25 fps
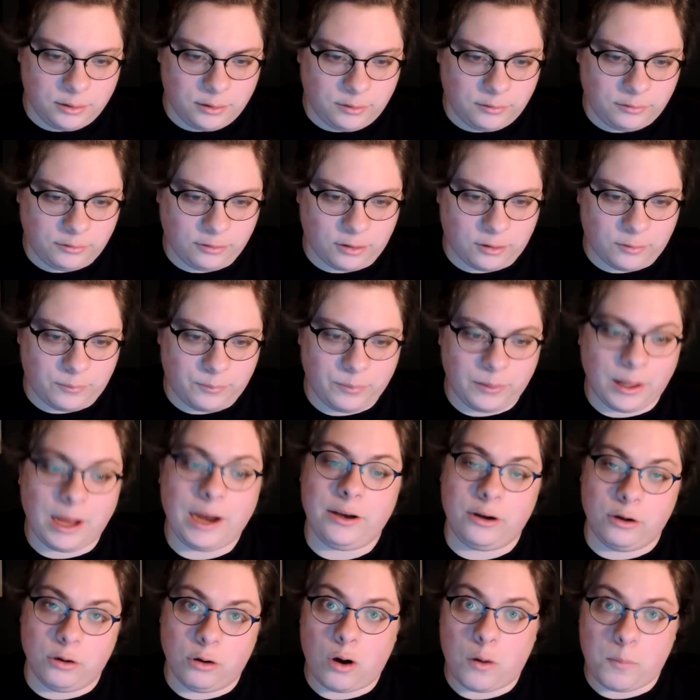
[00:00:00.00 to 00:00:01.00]
So I
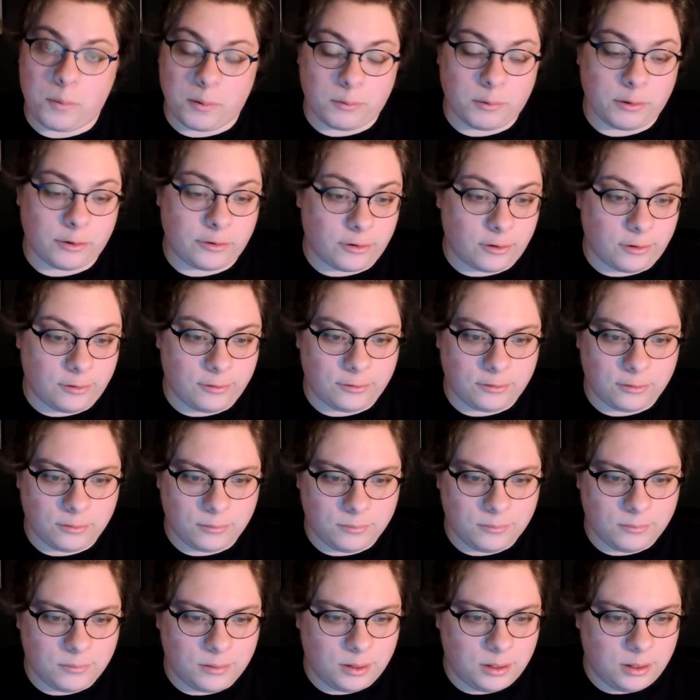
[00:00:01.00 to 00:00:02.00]
do hope it returns.
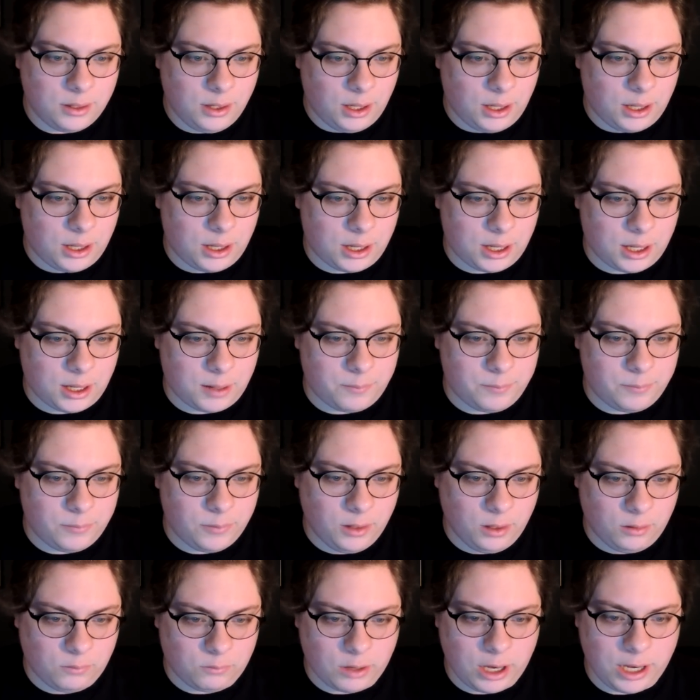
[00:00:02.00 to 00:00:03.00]
Um,
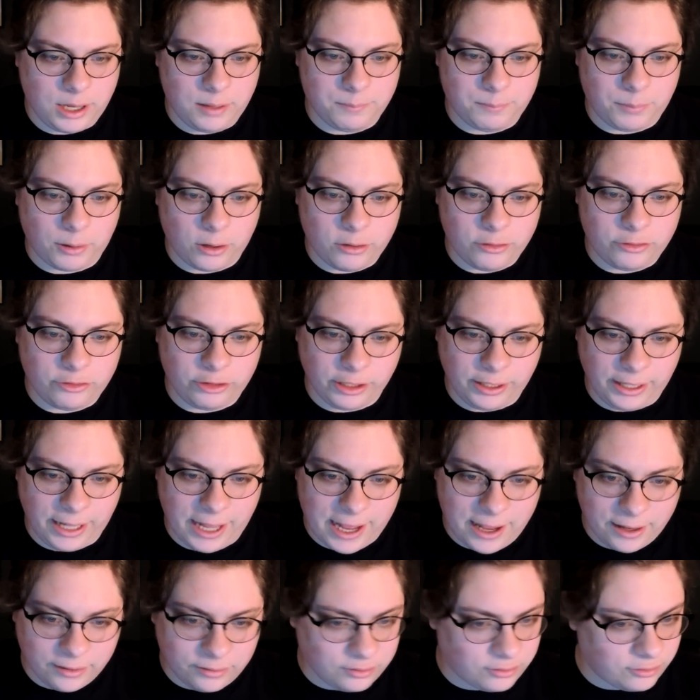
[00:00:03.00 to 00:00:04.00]
Ryan Barshik
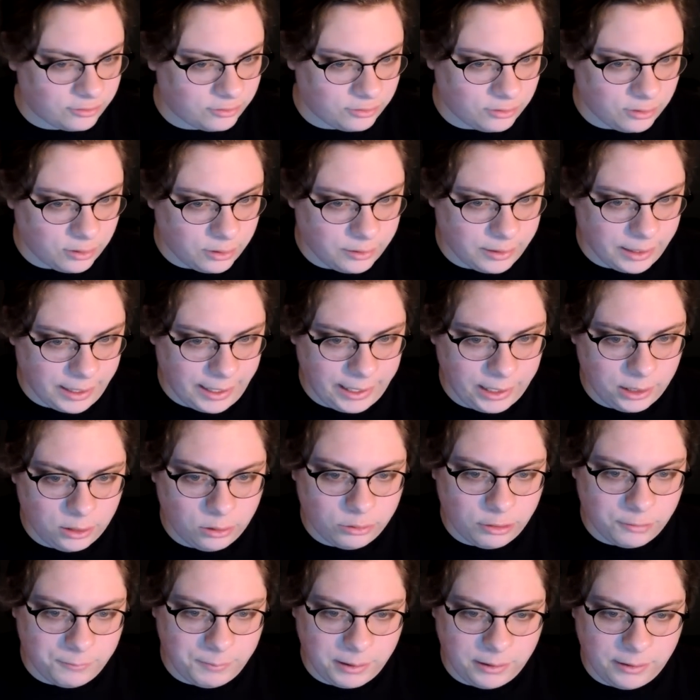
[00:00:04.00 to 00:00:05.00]
asks, the Halo
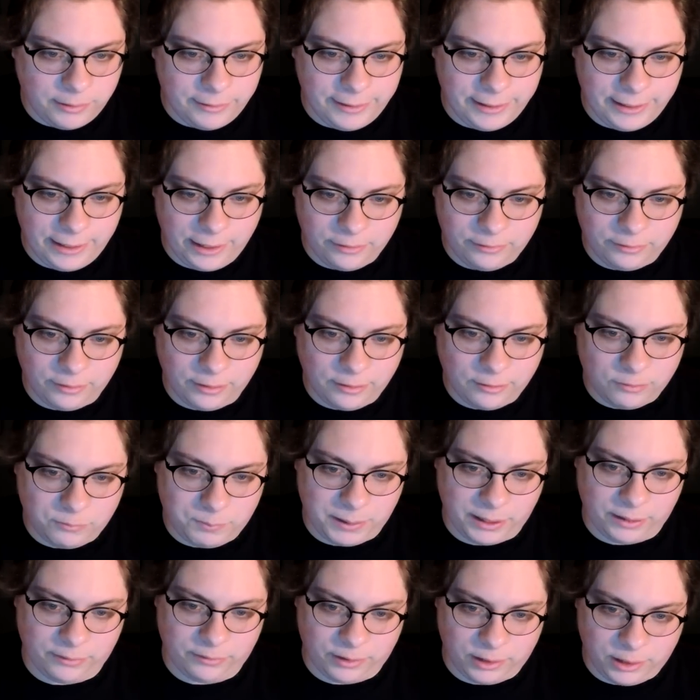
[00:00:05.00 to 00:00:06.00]
community isn't as
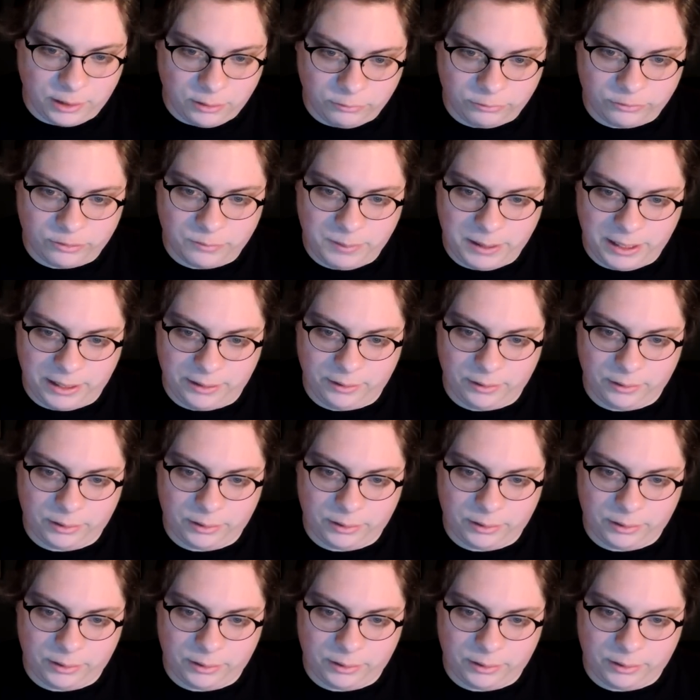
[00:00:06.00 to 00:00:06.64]
big as it used to be.